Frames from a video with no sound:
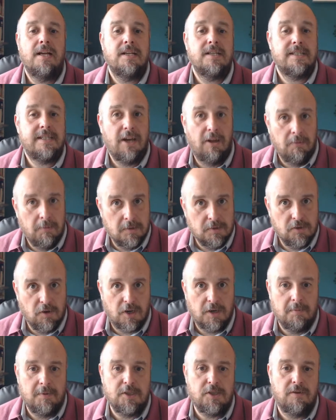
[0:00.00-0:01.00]
Tell them the
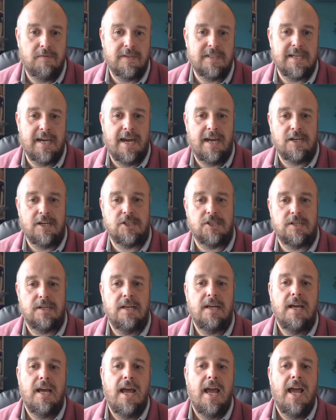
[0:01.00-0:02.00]
documents you've attached
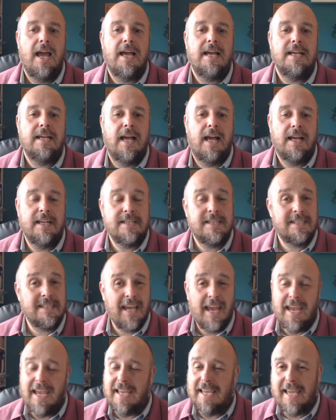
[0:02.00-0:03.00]
and
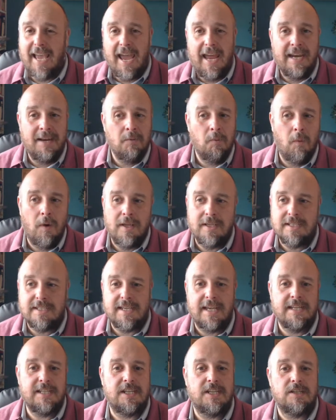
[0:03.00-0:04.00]
say again in one
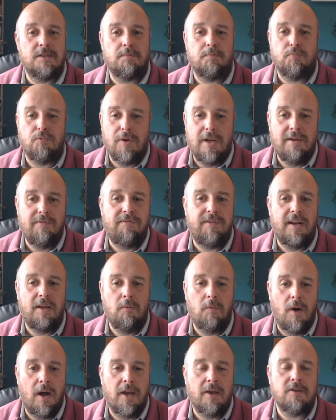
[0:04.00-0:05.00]
sentence briefly
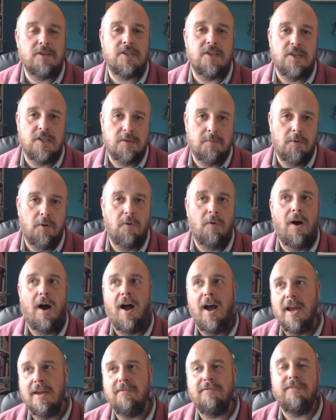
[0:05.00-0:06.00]
why you're suitable.
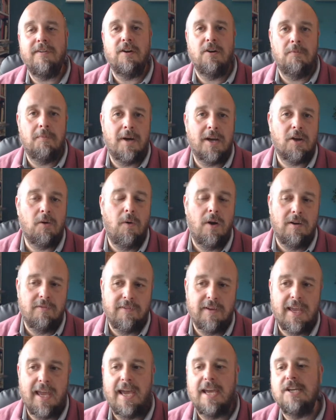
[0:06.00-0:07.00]
I feel my
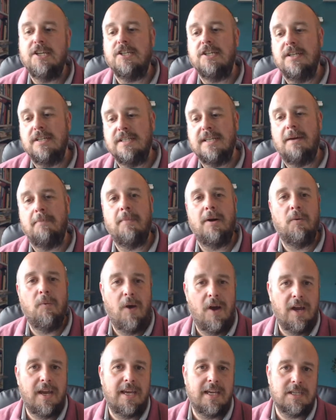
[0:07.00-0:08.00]
qualifications and my
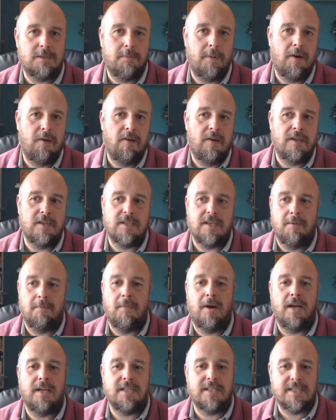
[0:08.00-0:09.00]
work experience and
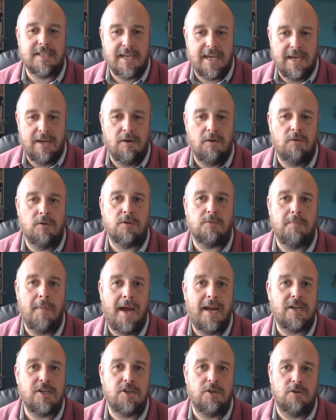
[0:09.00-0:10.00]
my skills
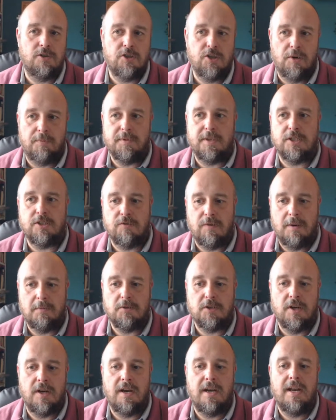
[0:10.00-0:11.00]
match your job
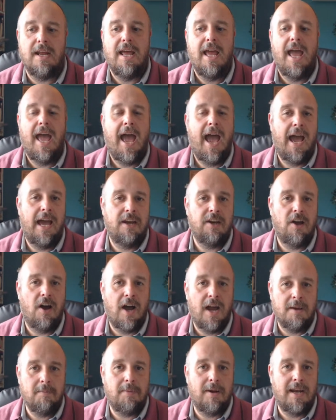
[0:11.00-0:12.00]
description, and
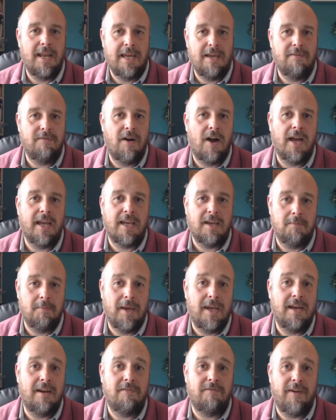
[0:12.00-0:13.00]
I believe I can be
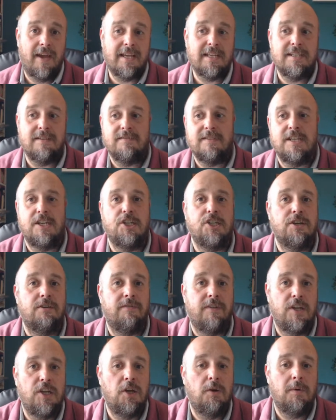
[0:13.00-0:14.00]
an effective teacher
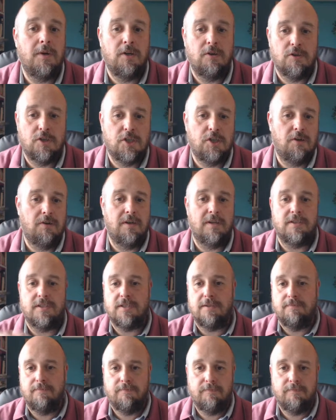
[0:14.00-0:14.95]
for you and your students.